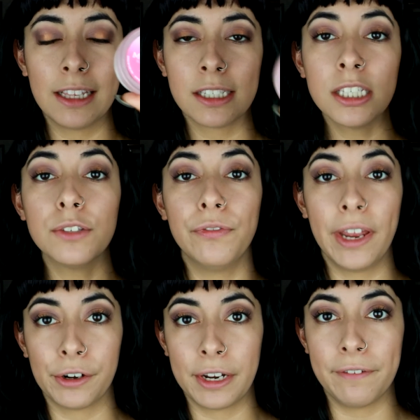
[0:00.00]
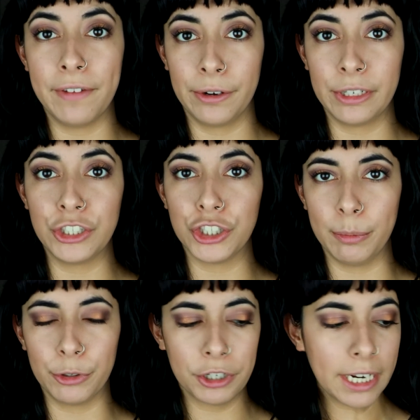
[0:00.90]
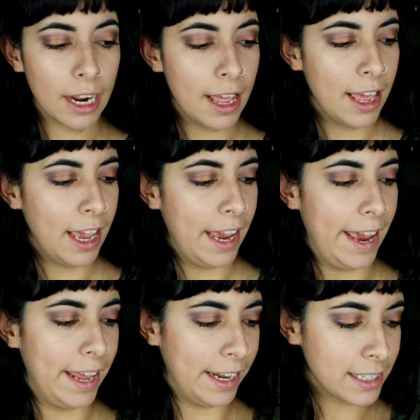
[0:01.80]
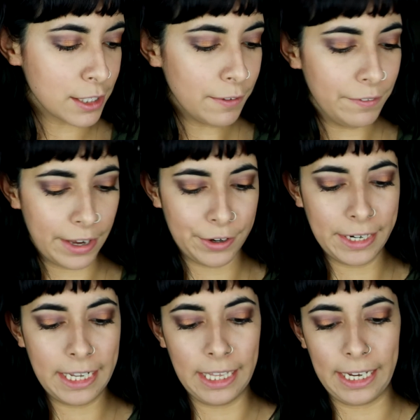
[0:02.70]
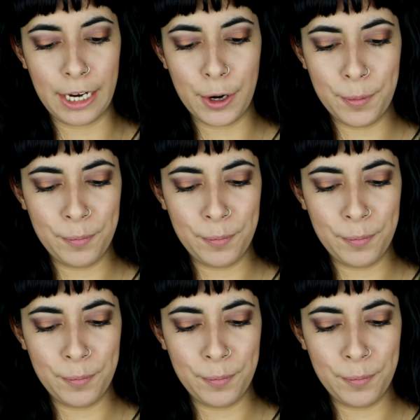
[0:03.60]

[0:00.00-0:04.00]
and this is very, very shimmery, and it's a very like